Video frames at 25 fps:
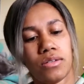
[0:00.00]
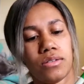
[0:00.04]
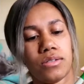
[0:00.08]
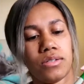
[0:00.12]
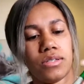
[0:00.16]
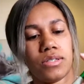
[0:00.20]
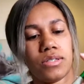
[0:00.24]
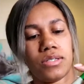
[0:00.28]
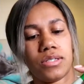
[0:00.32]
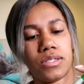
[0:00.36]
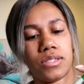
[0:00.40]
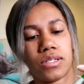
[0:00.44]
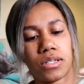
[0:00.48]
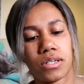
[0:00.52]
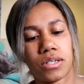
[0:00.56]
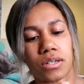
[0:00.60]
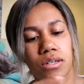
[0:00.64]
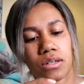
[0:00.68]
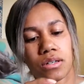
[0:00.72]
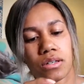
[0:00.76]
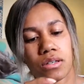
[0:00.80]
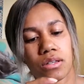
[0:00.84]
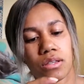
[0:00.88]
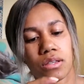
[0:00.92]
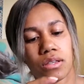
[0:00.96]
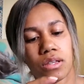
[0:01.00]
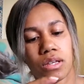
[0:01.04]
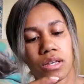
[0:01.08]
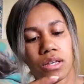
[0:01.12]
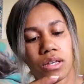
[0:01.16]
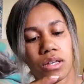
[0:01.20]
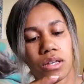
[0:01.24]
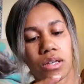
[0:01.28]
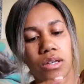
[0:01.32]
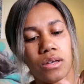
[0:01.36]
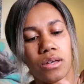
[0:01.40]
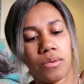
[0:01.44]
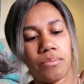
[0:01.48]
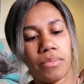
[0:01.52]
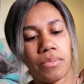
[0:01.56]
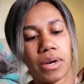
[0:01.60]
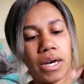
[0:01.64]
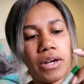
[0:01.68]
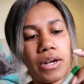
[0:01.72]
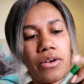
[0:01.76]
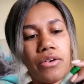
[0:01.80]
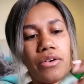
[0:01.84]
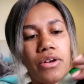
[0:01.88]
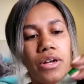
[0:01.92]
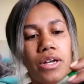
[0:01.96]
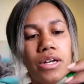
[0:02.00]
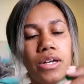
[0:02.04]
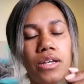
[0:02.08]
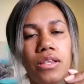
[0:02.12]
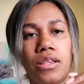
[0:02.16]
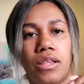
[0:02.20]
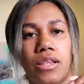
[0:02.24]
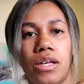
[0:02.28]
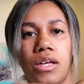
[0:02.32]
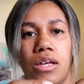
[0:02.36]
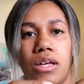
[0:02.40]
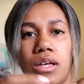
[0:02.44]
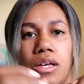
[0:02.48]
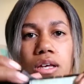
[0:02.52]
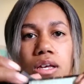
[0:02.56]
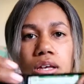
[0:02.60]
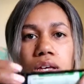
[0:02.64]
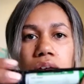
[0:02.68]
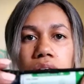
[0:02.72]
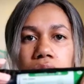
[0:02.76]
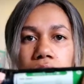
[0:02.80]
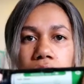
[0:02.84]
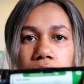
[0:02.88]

stick the battery in there,